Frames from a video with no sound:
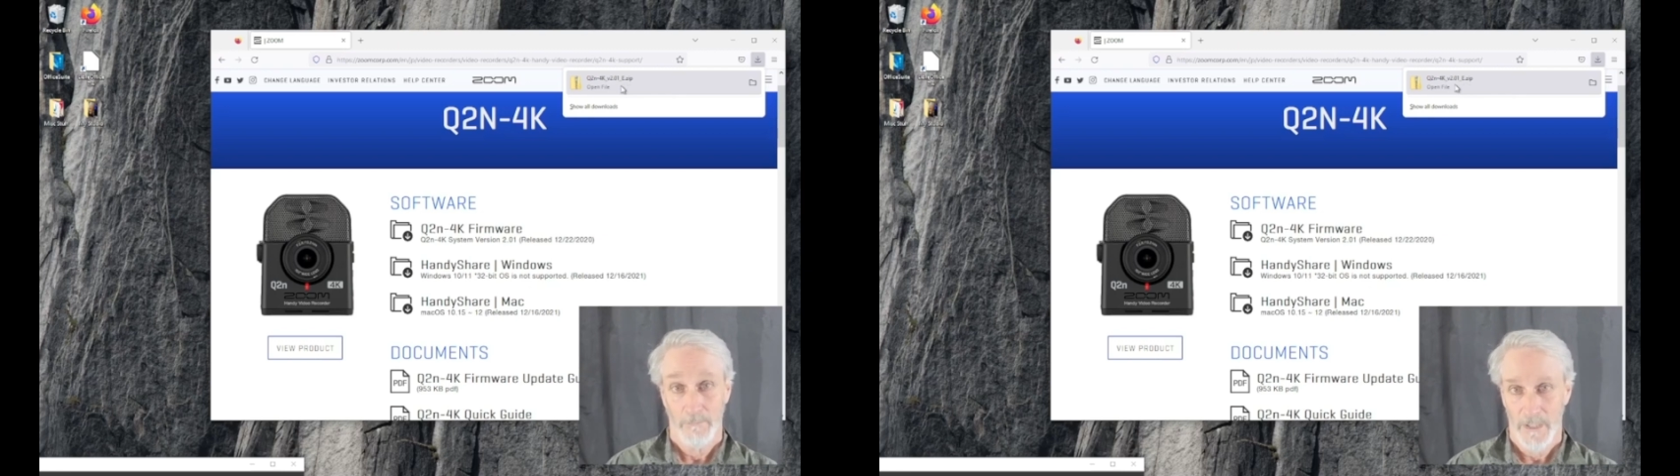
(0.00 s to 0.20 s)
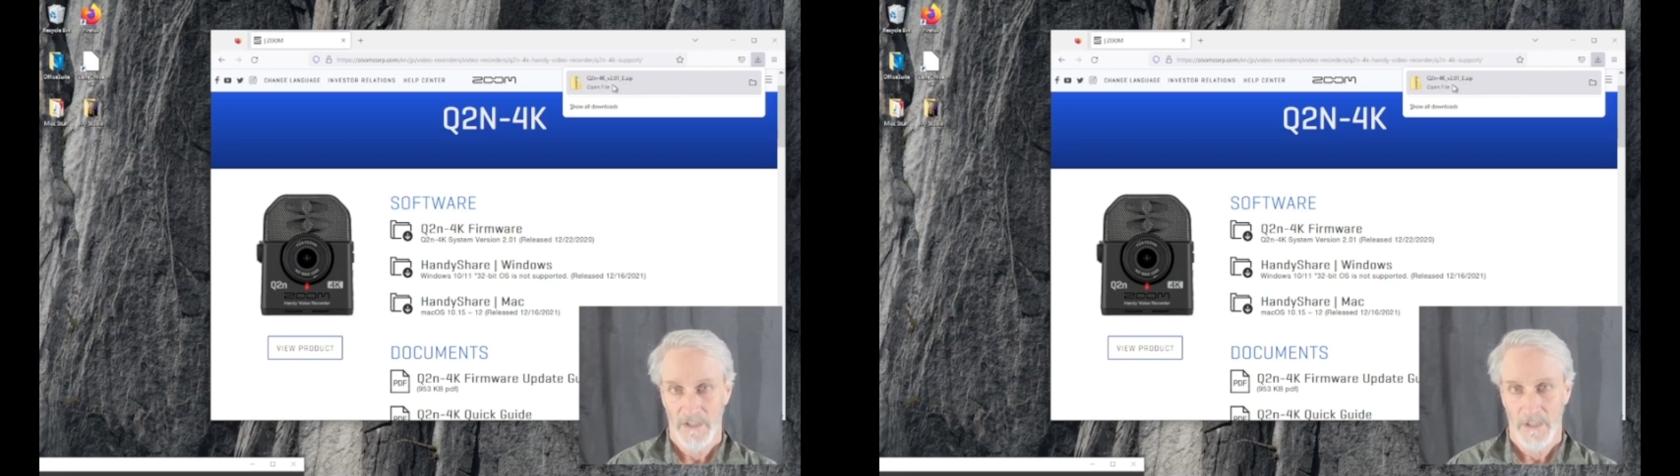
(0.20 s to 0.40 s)

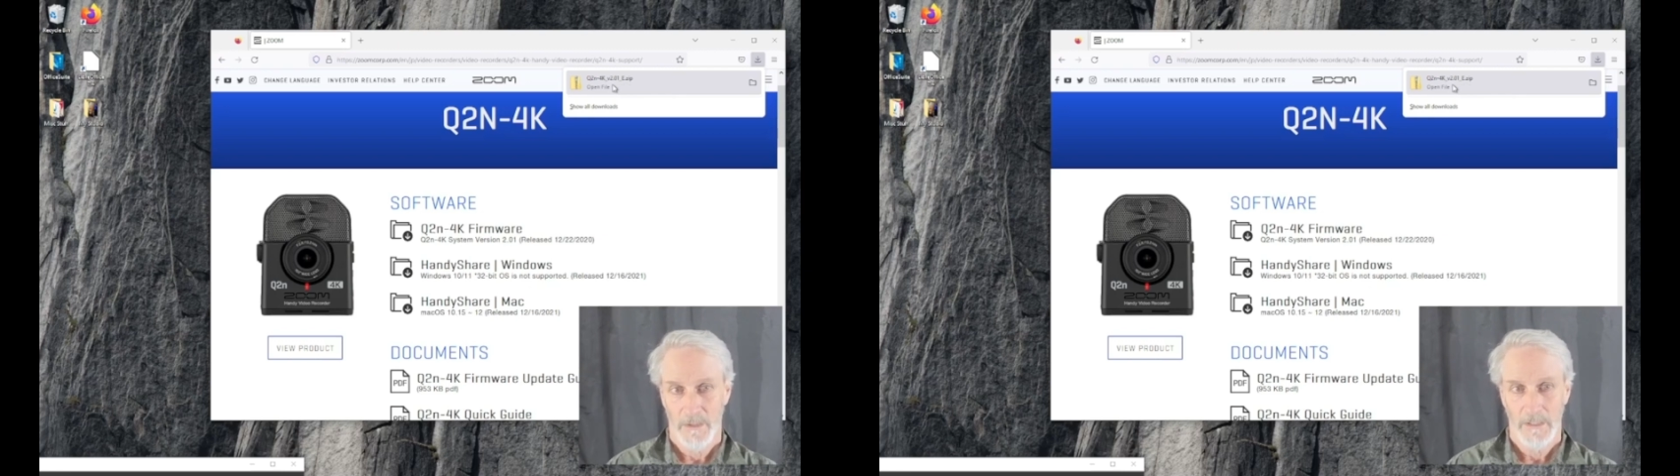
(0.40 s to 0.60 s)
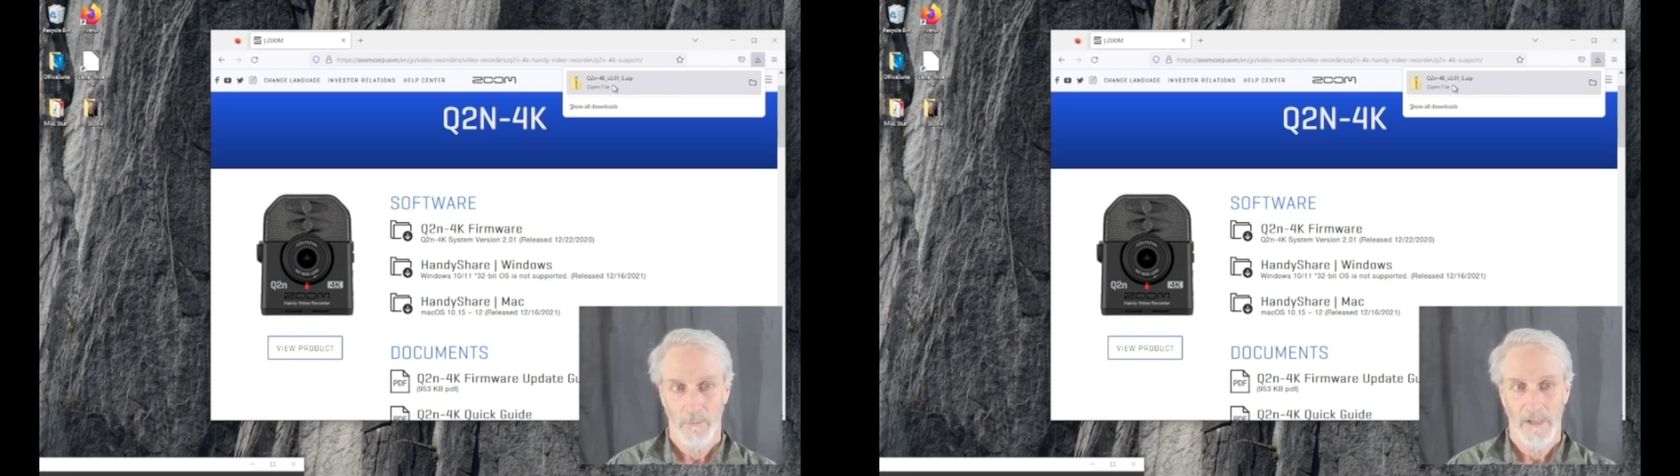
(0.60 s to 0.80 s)

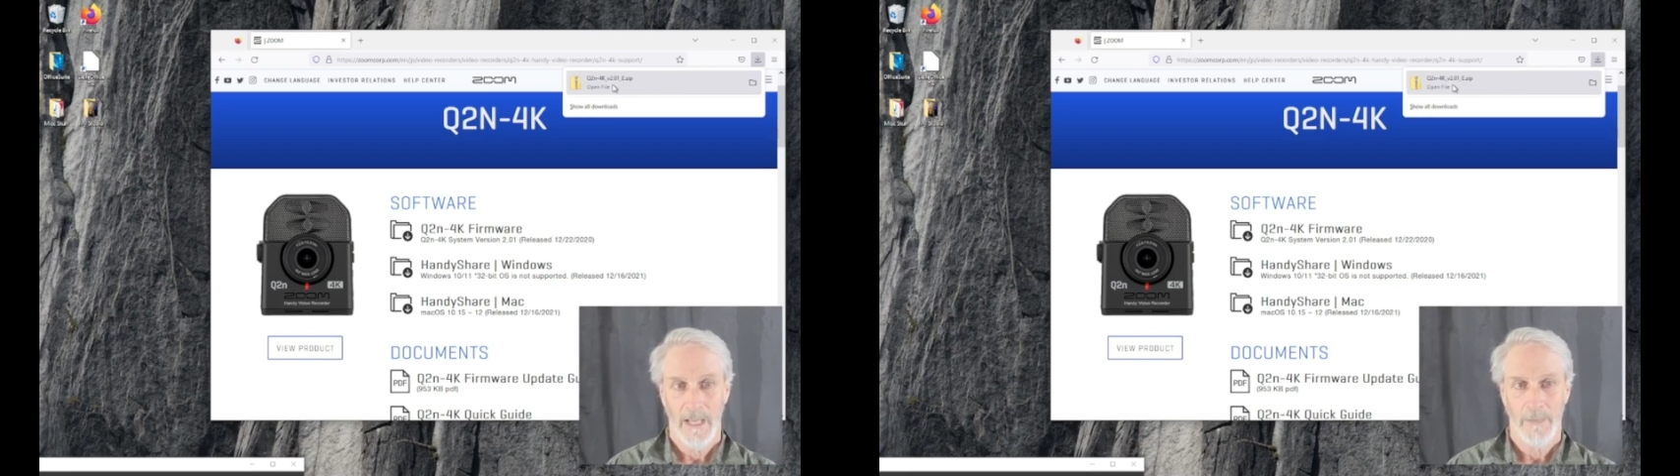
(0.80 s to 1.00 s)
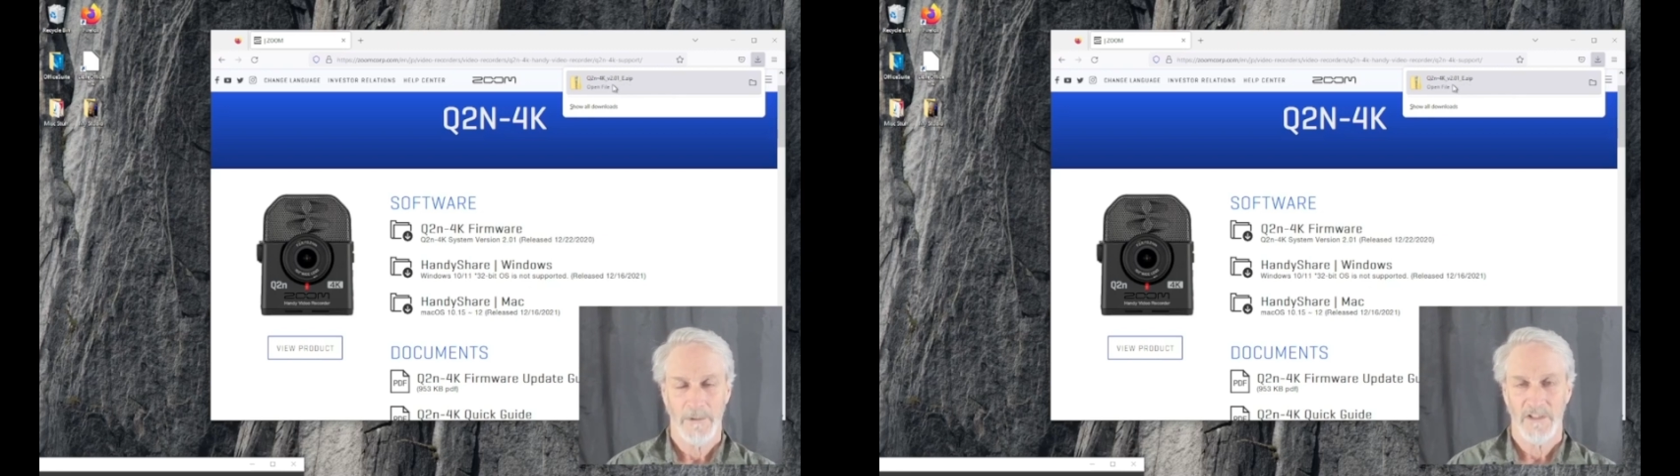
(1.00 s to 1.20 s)
basically what
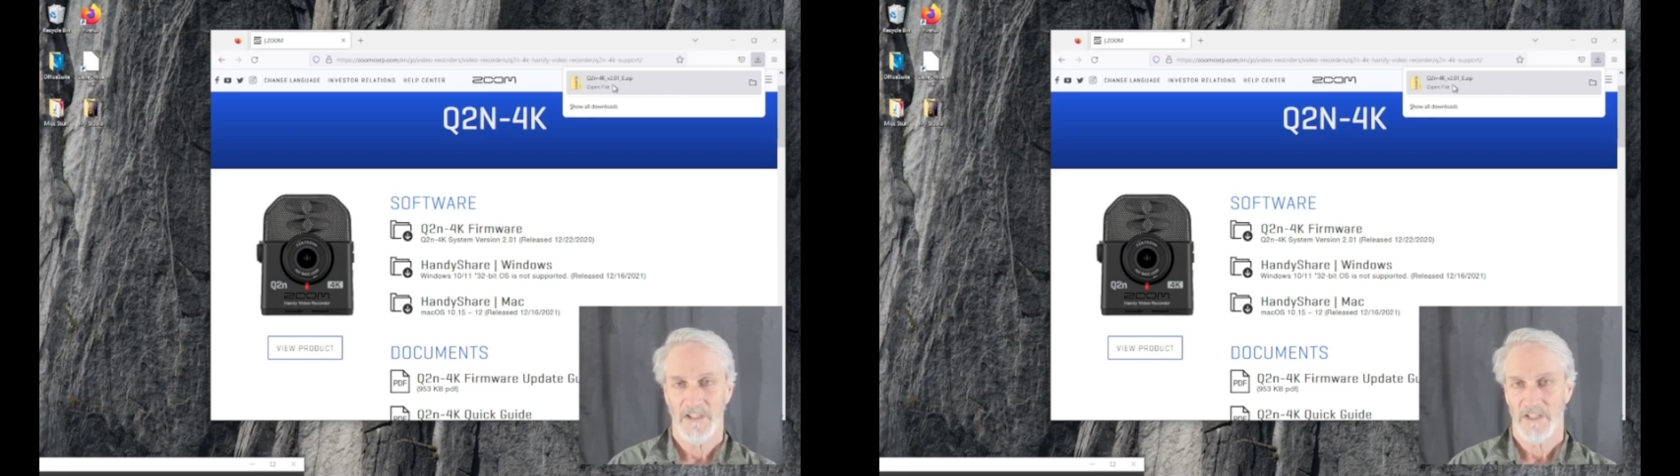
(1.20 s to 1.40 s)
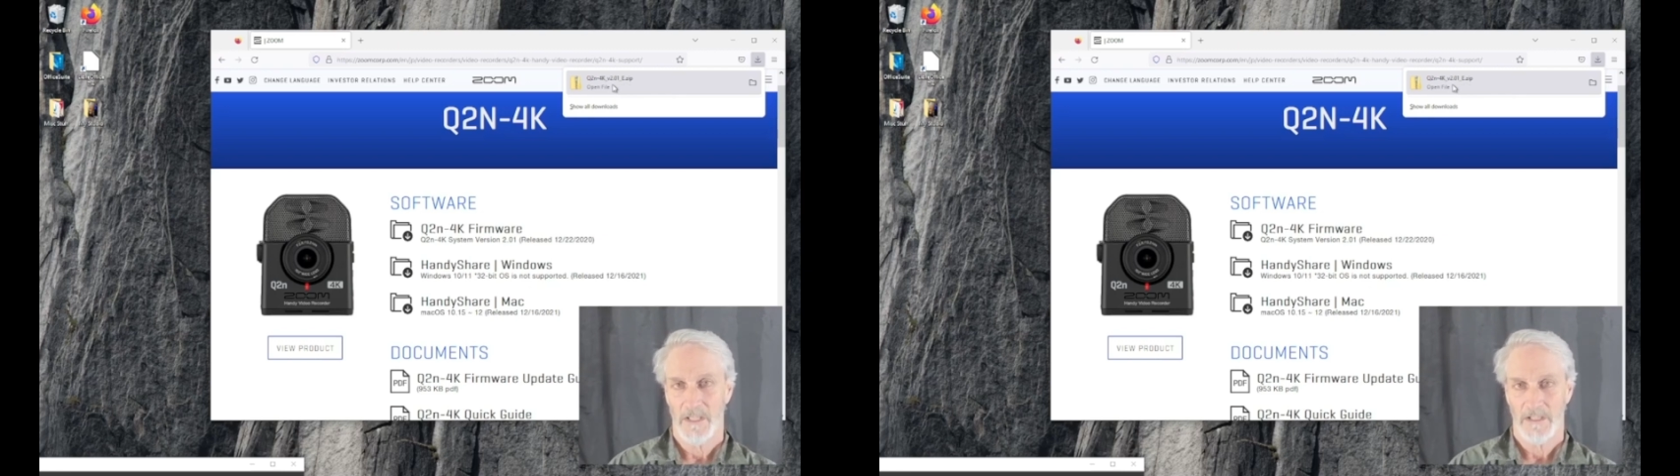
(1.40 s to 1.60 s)
happens
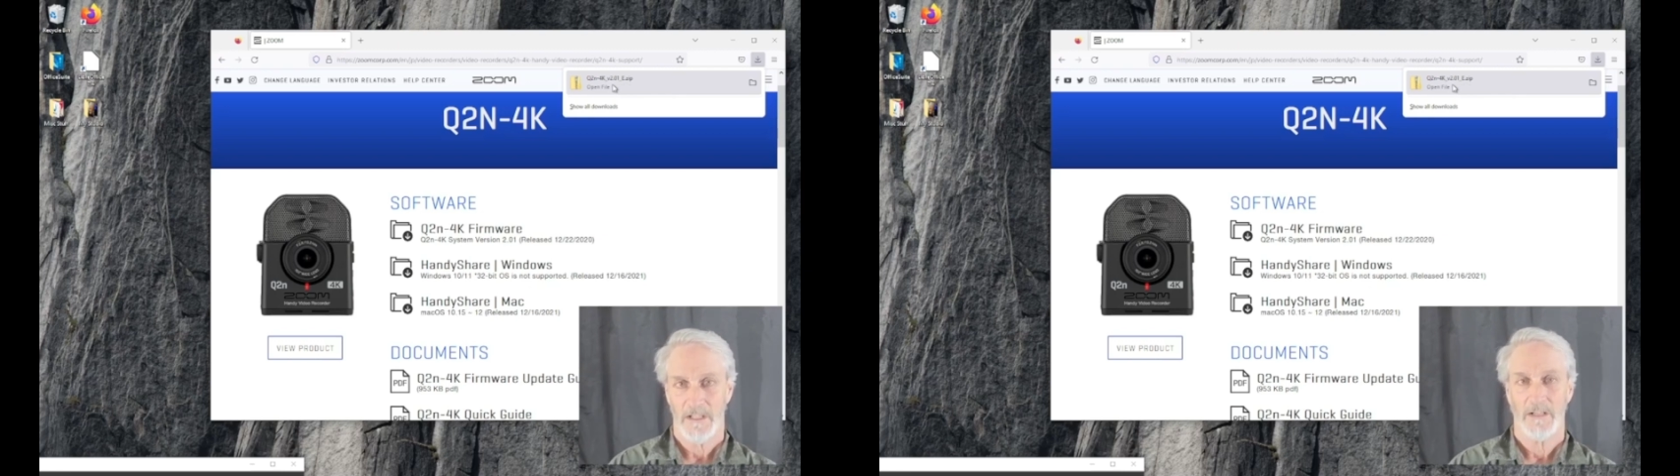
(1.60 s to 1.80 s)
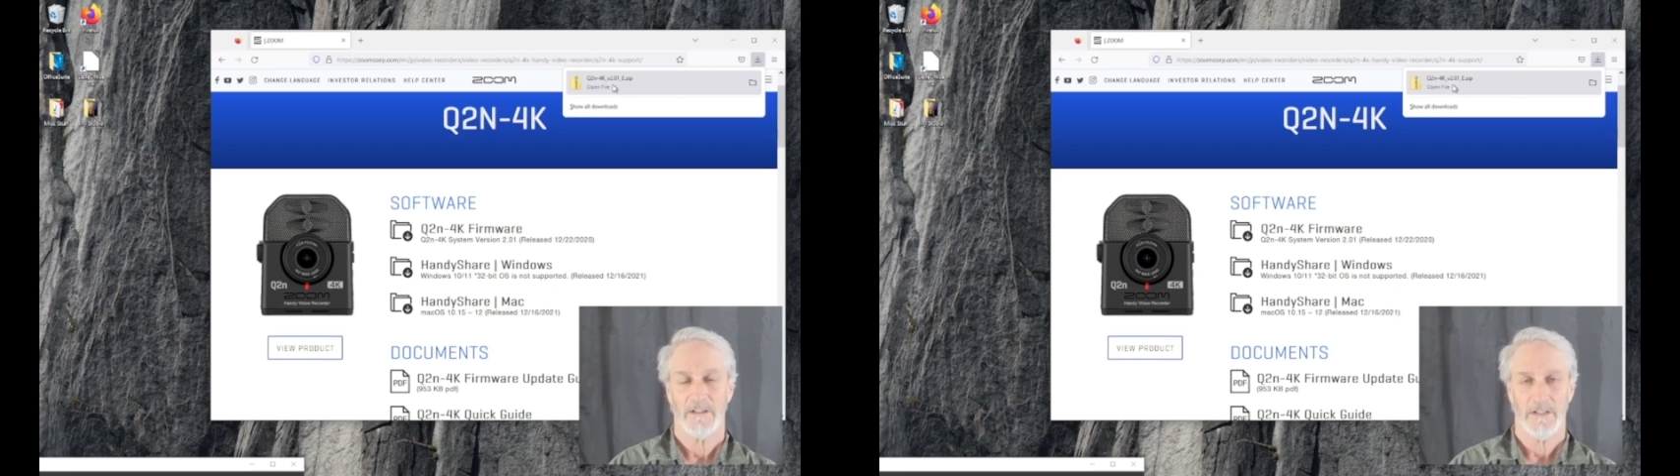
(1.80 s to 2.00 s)
is they